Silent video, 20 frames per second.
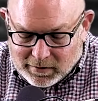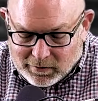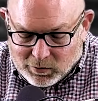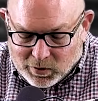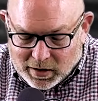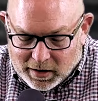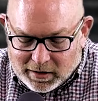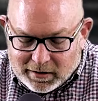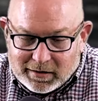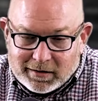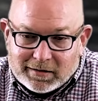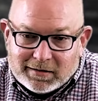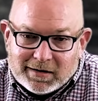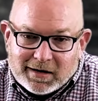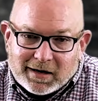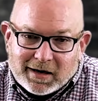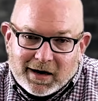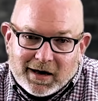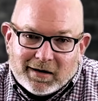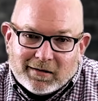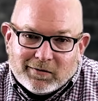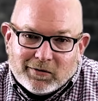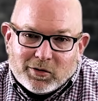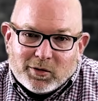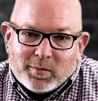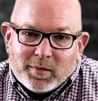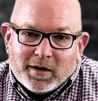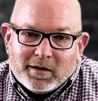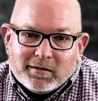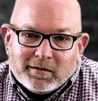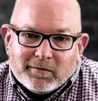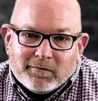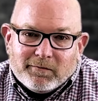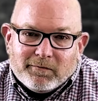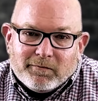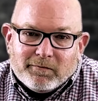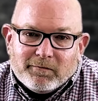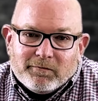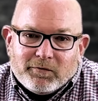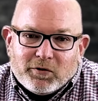want to dig in a little bit. The
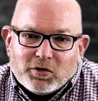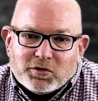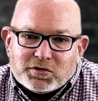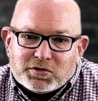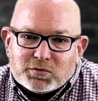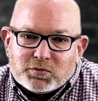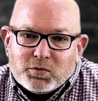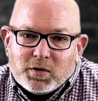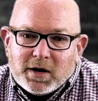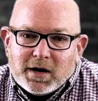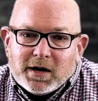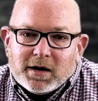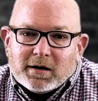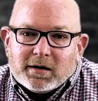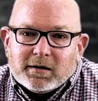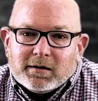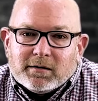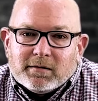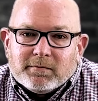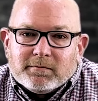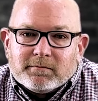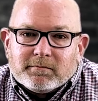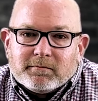first week,